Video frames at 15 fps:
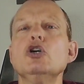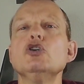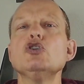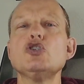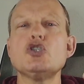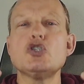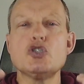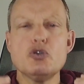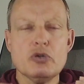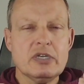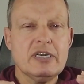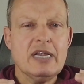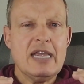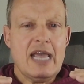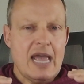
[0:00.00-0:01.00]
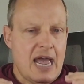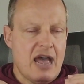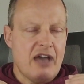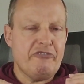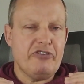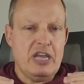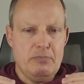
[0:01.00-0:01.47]
should they
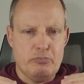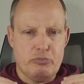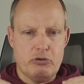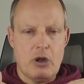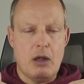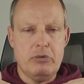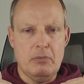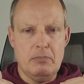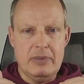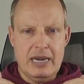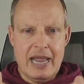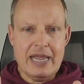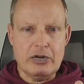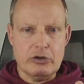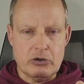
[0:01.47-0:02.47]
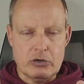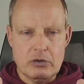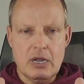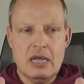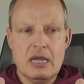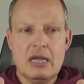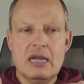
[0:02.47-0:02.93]
have a problem later
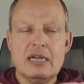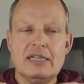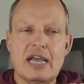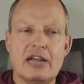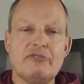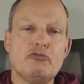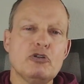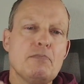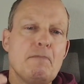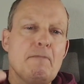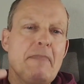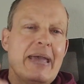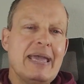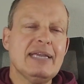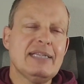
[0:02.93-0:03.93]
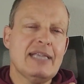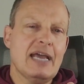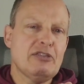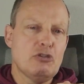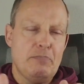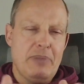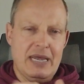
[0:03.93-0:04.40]
that would make
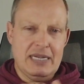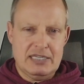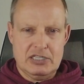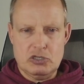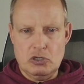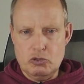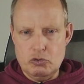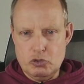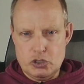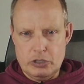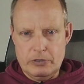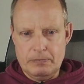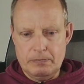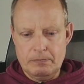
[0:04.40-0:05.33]
that the best solution.